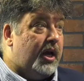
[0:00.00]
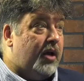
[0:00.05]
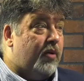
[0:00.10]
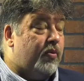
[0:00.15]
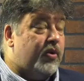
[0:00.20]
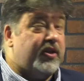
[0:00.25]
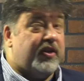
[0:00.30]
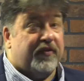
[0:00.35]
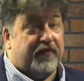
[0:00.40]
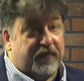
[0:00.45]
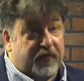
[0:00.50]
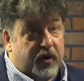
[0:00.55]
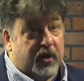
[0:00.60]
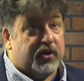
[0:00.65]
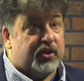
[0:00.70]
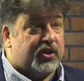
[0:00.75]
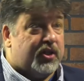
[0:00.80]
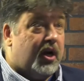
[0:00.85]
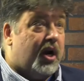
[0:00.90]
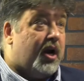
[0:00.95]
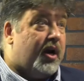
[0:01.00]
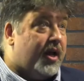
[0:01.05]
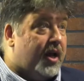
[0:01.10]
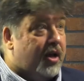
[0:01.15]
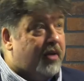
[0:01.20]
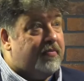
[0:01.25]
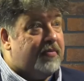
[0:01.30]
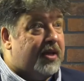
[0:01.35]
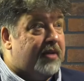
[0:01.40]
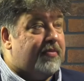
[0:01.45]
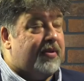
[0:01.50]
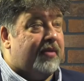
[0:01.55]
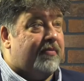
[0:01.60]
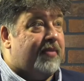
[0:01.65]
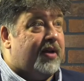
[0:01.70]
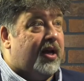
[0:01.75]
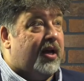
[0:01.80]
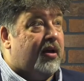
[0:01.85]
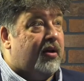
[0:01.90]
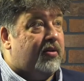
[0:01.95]
when you first start out, maybe
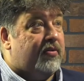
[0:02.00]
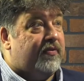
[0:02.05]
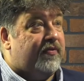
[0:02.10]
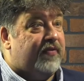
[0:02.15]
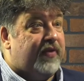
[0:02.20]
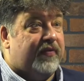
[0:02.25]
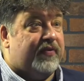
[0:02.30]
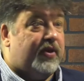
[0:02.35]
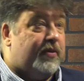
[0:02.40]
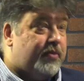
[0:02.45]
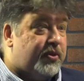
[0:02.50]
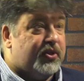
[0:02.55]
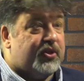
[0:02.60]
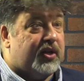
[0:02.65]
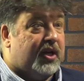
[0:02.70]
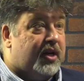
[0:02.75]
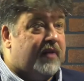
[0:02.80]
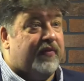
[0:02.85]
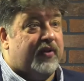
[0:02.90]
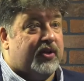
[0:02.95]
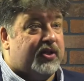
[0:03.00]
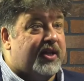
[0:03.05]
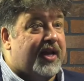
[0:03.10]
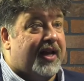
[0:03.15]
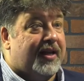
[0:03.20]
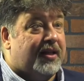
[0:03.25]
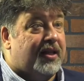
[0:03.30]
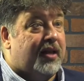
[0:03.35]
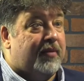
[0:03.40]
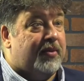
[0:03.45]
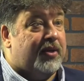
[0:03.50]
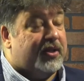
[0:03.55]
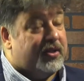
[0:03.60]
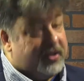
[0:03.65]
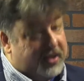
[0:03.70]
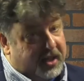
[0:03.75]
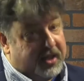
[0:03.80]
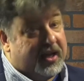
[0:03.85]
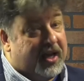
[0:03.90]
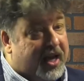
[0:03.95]
about 50% of it's ad-libbing
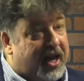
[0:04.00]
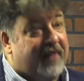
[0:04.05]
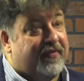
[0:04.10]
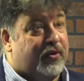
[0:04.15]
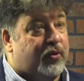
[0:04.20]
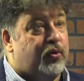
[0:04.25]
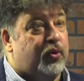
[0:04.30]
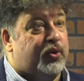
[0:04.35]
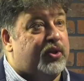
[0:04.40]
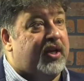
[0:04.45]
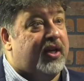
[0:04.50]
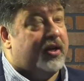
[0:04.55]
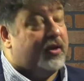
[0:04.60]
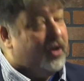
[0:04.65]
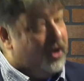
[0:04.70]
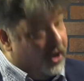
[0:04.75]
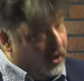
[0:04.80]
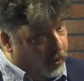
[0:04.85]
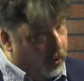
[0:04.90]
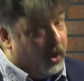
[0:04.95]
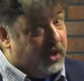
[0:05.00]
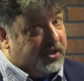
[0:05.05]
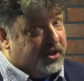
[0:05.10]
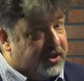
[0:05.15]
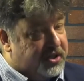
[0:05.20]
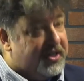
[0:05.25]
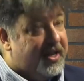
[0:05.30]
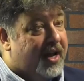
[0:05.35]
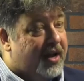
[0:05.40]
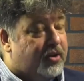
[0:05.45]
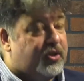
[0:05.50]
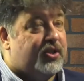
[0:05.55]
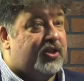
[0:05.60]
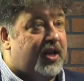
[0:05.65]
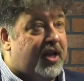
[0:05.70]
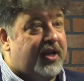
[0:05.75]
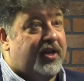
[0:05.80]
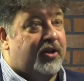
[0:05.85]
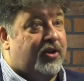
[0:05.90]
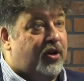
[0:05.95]
until you have the routine. Once it's down
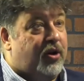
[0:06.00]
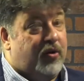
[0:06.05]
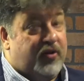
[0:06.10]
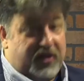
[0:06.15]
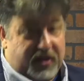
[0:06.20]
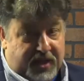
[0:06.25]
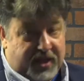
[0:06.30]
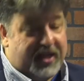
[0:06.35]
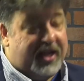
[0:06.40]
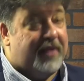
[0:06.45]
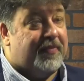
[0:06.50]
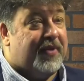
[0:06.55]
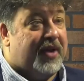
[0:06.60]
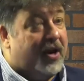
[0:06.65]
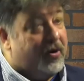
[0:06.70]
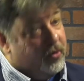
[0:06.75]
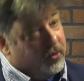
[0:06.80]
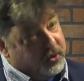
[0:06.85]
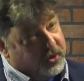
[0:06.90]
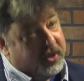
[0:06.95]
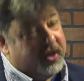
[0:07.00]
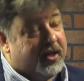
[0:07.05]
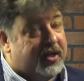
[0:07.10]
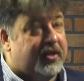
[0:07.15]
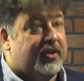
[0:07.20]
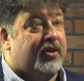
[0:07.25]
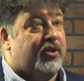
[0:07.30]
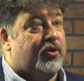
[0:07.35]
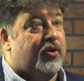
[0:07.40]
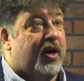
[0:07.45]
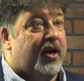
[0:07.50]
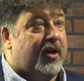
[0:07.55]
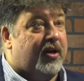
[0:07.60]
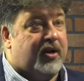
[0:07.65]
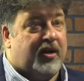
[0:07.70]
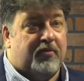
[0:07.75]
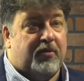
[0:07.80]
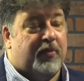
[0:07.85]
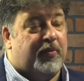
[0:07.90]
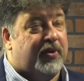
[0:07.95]
set, then you keep that routine and you try to
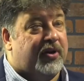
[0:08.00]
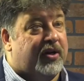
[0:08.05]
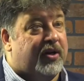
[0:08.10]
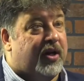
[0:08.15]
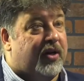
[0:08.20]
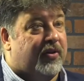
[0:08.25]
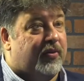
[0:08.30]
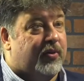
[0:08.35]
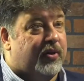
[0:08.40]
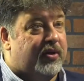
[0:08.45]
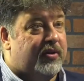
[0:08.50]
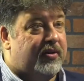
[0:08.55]
come up with another one.